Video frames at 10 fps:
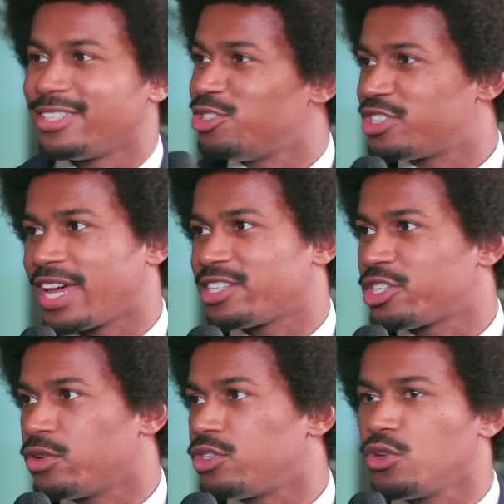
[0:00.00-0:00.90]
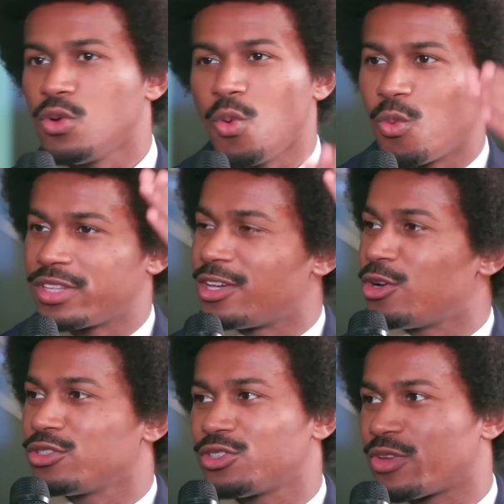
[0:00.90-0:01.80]
you just got to show. Do yep. what
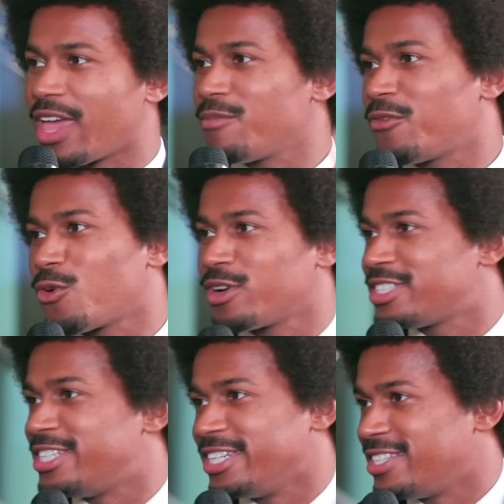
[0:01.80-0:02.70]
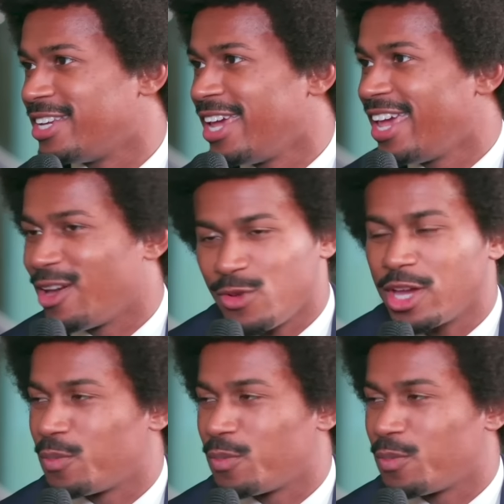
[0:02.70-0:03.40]
those who came before us did, and we're